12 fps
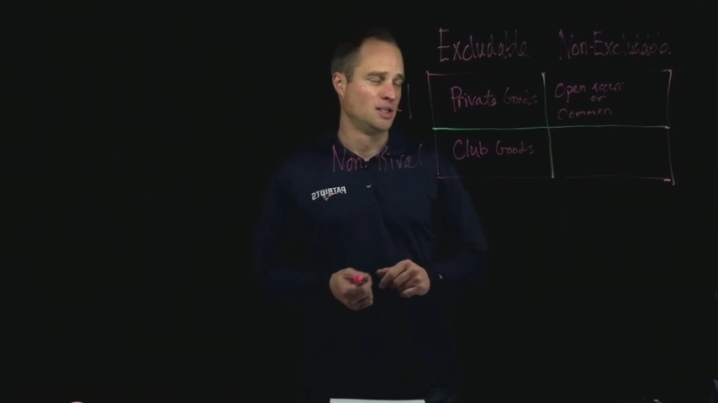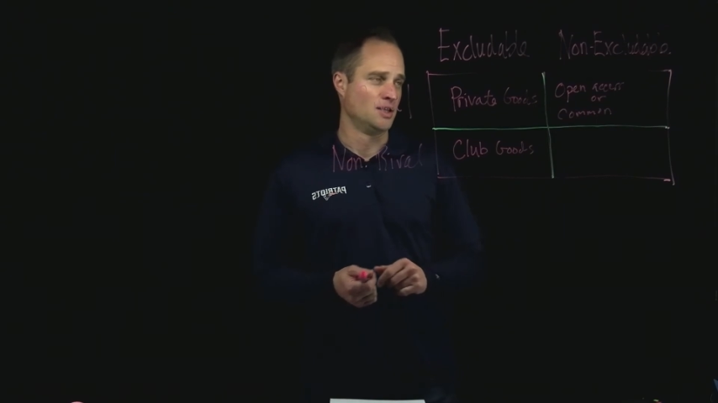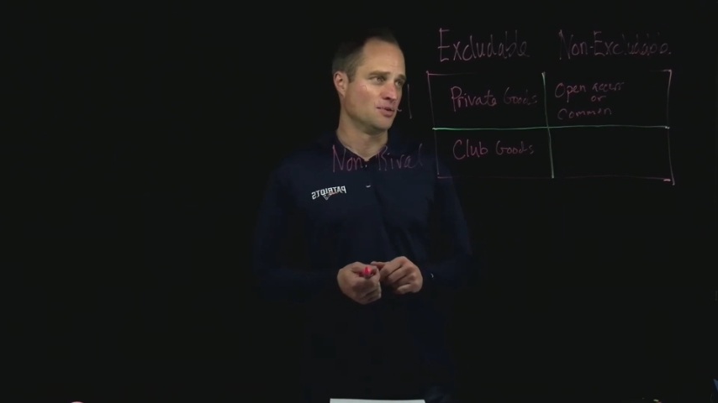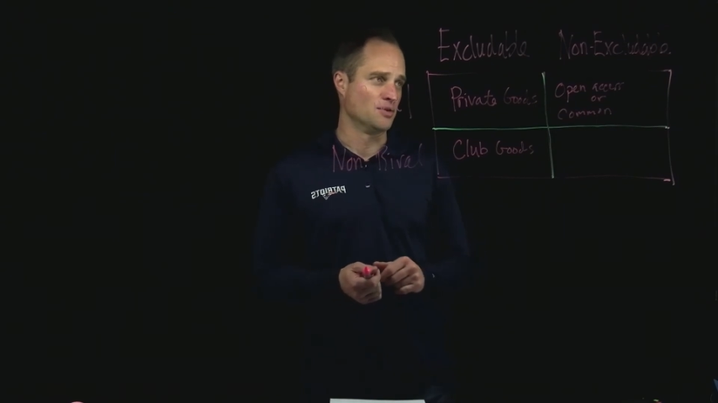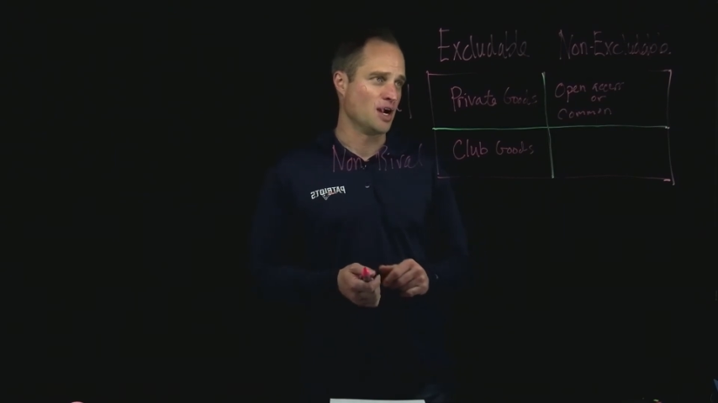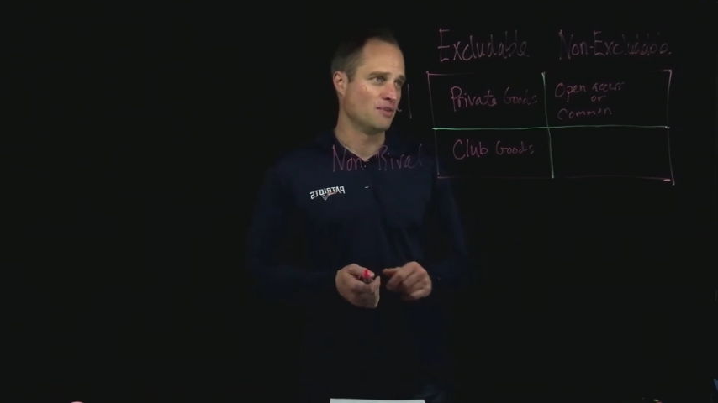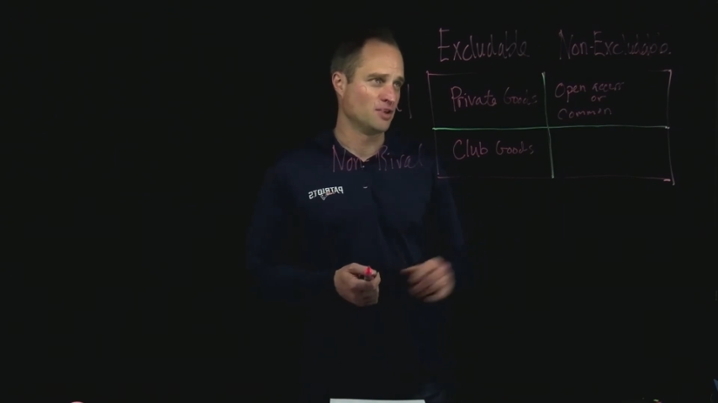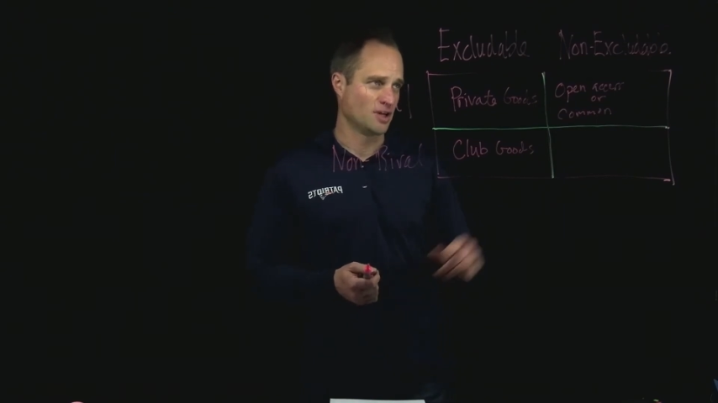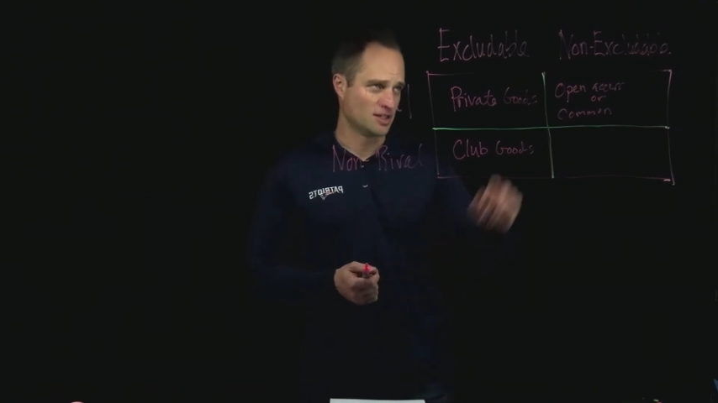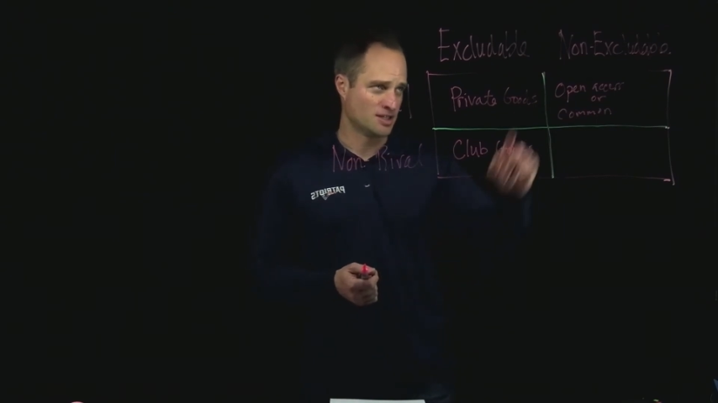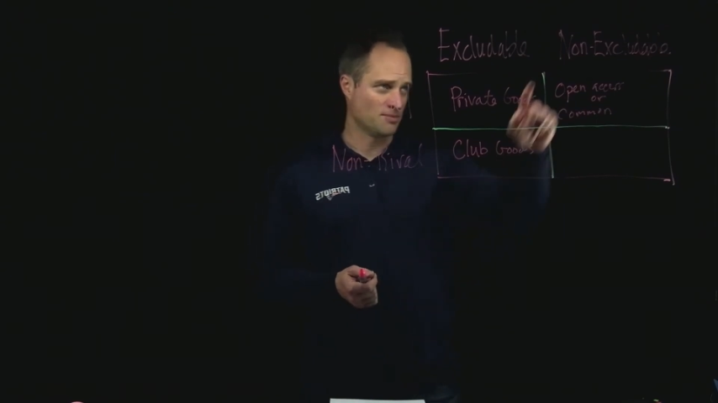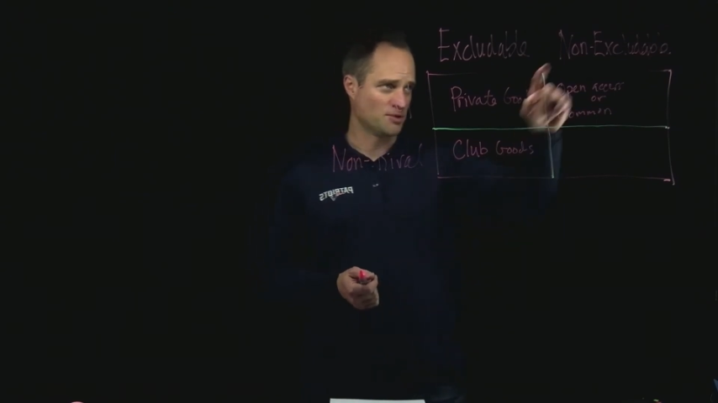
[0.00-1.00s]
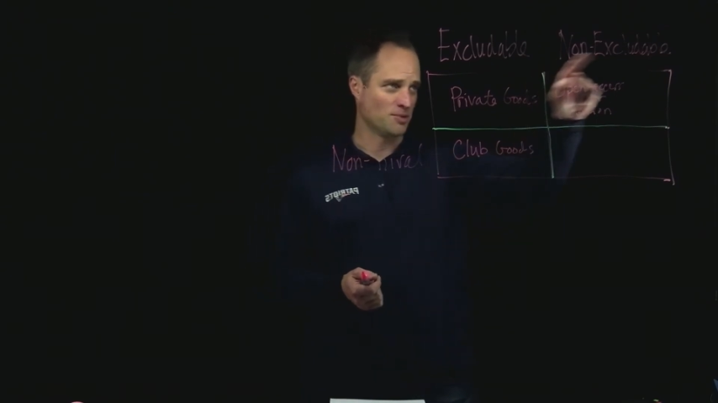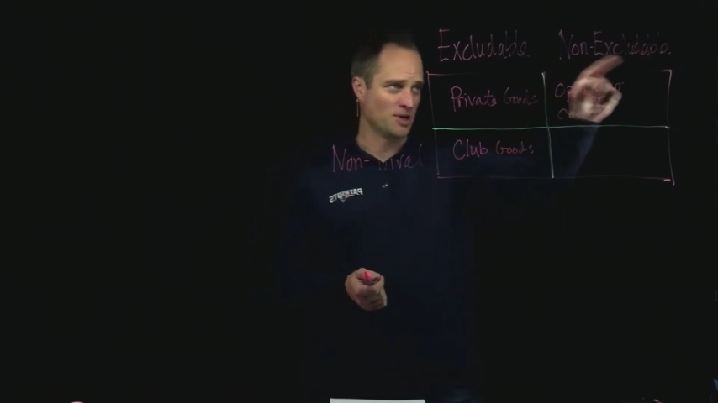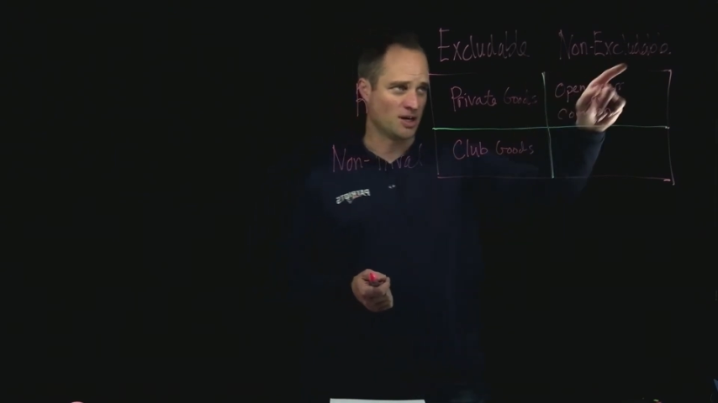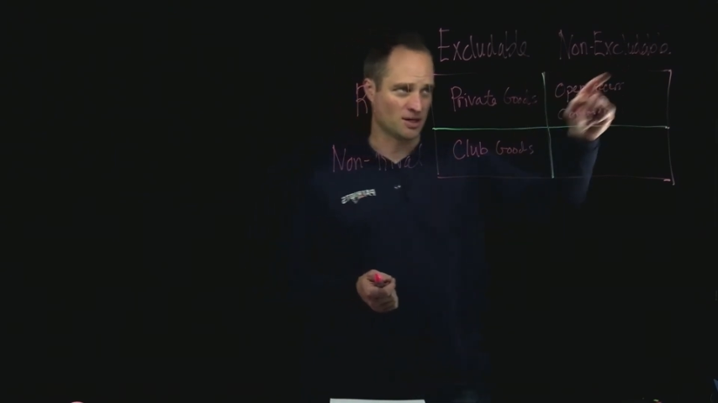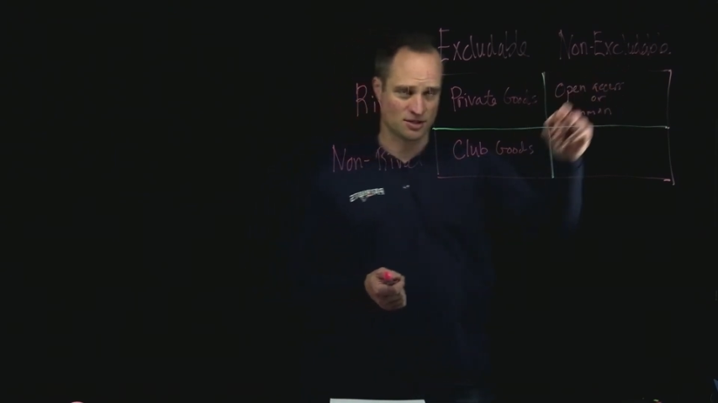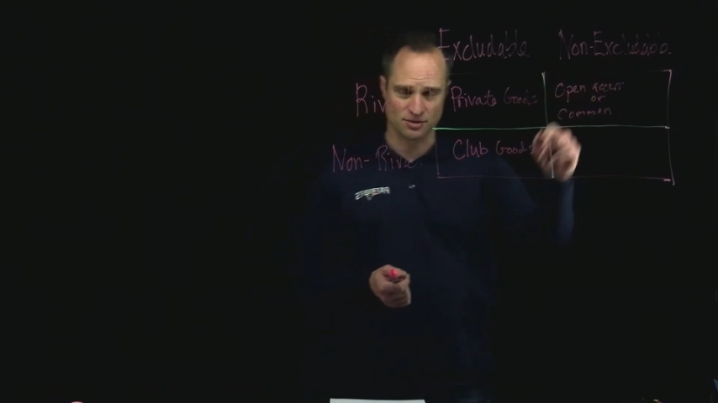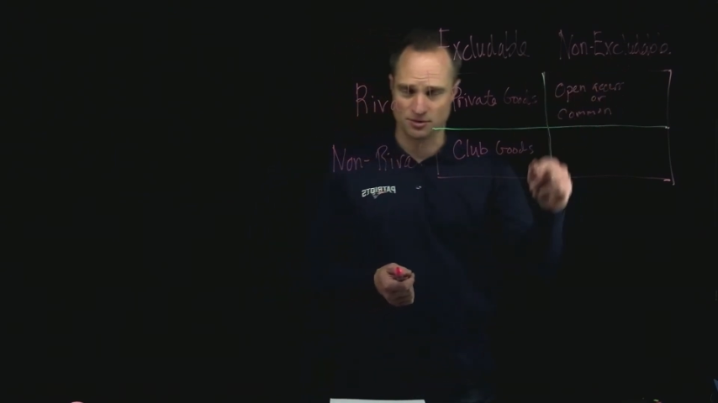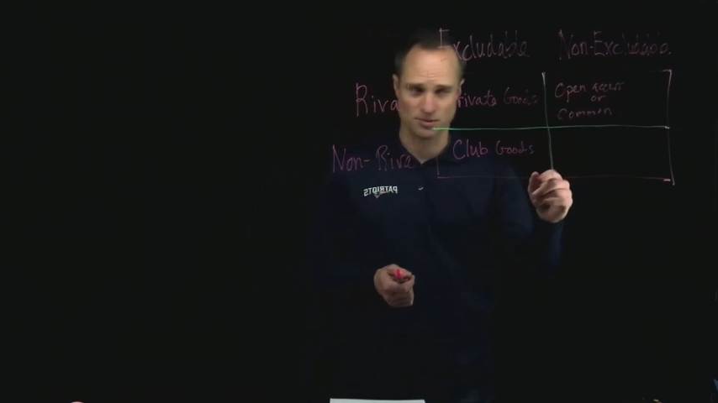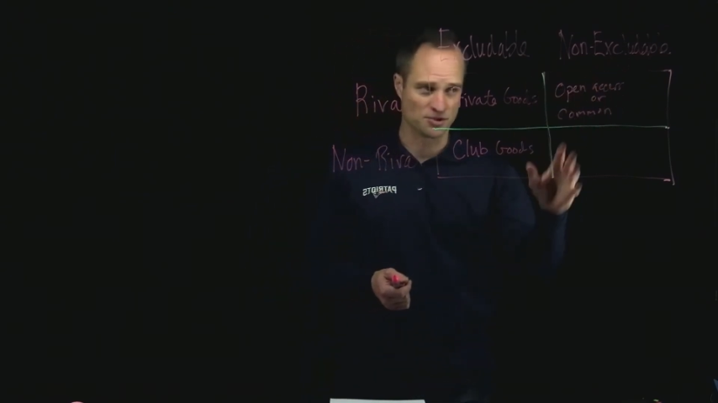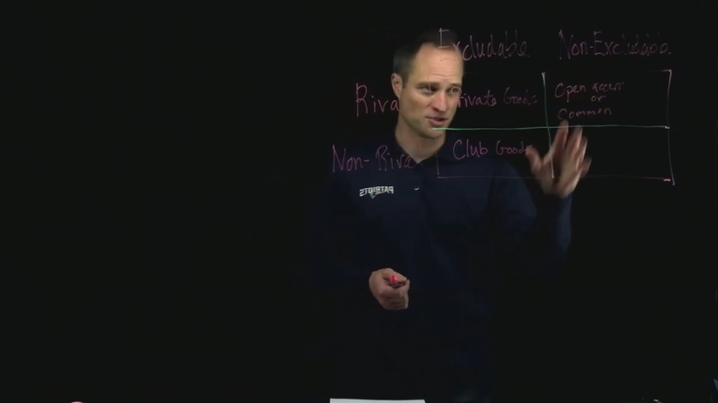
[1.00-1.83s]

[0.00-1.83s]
they're rival in consumption but not excludable.